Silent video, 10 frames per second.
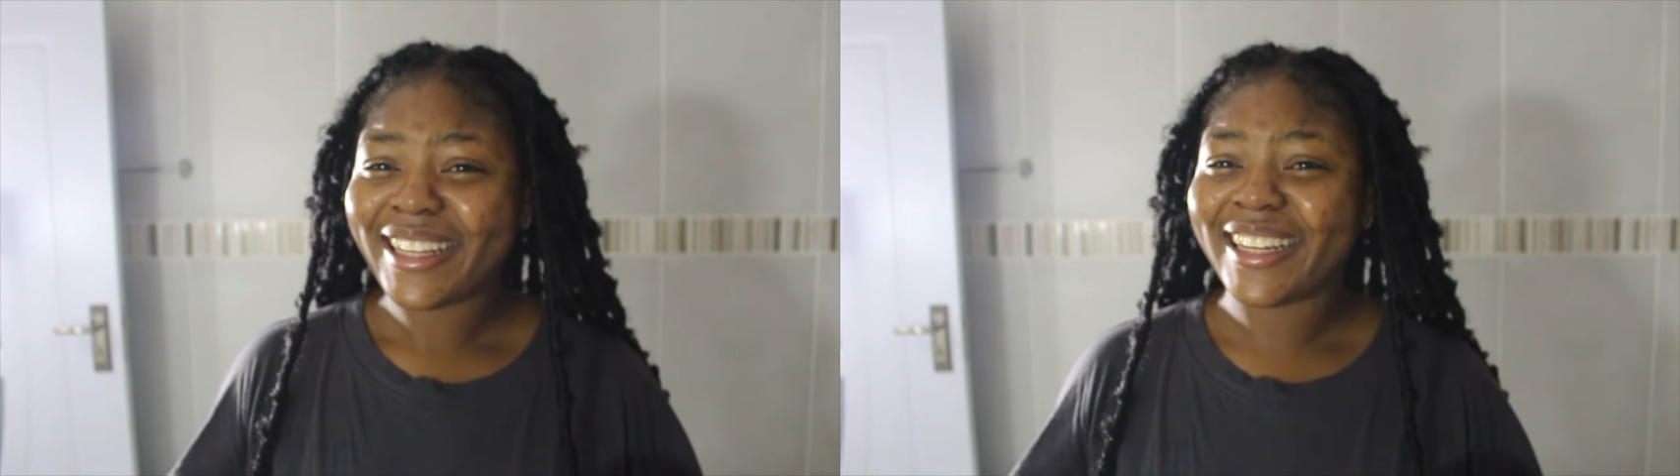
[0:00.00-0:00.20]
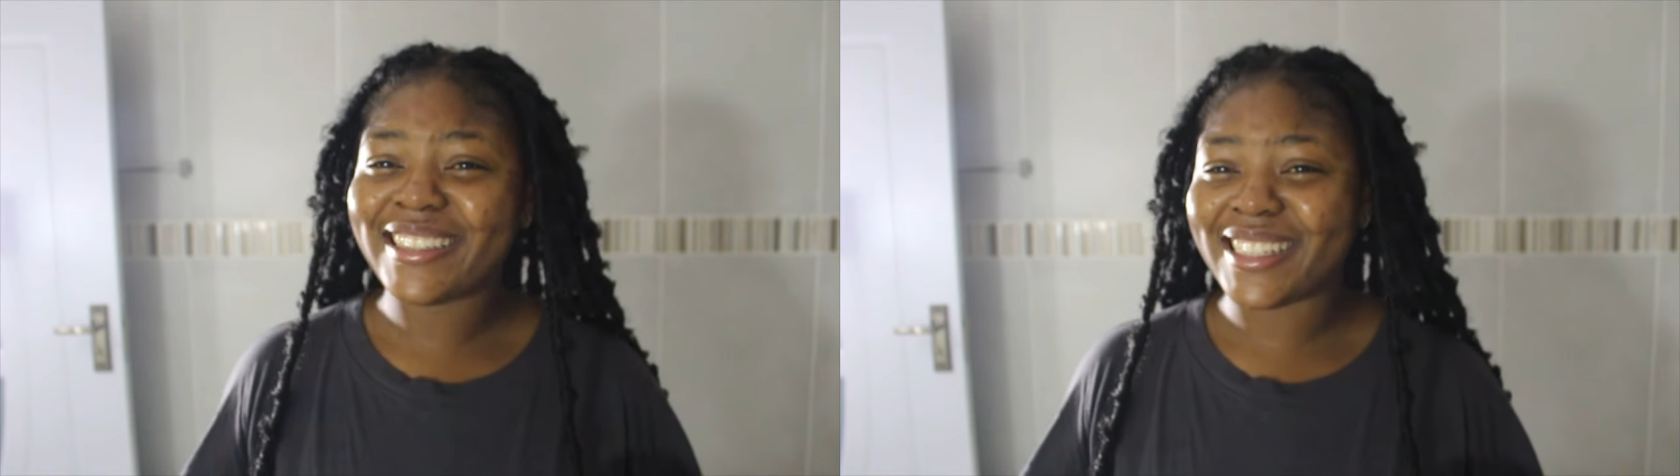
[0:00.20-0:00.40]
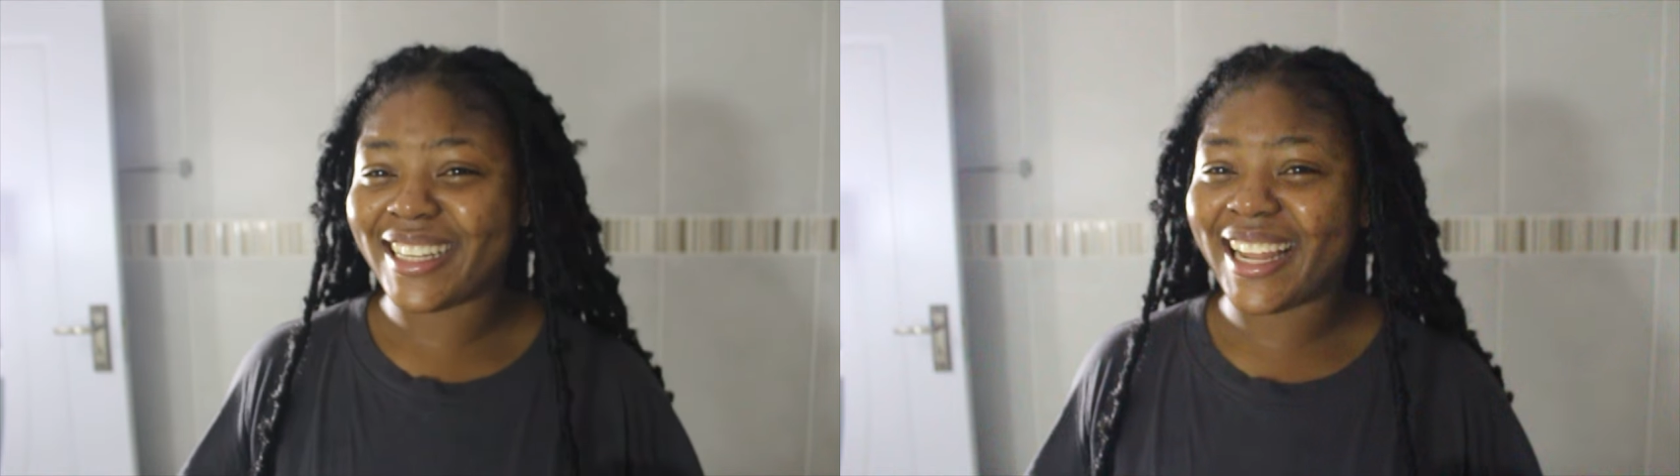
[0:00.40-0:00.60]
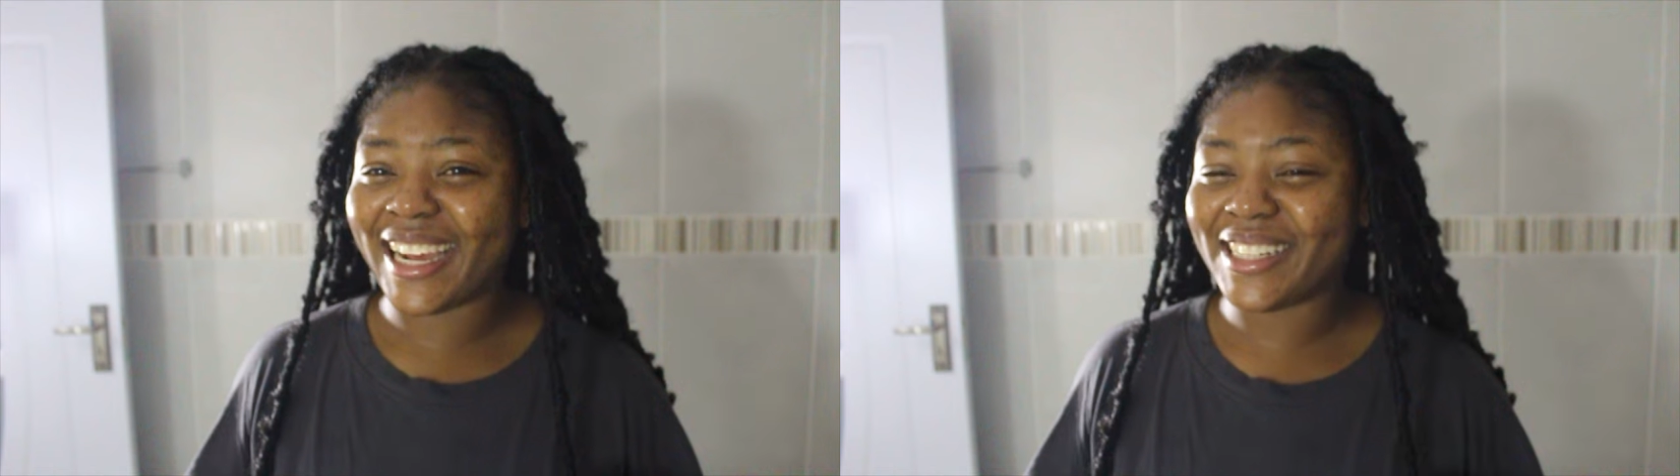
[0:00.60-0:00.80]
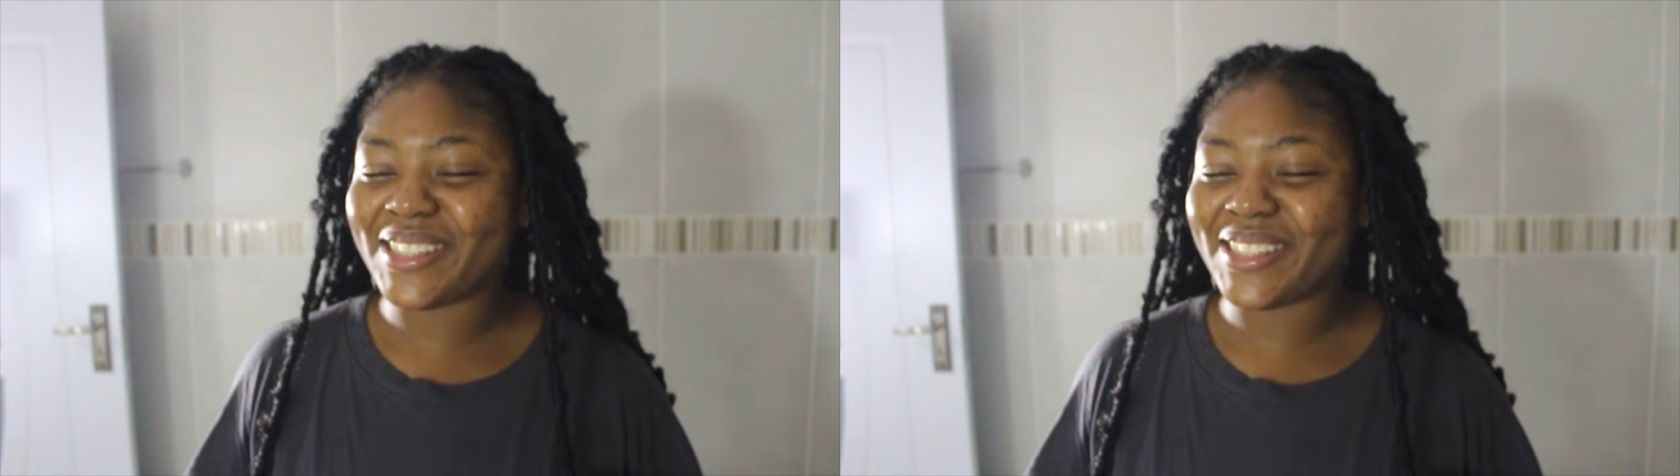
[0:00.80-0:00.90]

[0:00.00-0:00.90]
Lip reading: it's at night,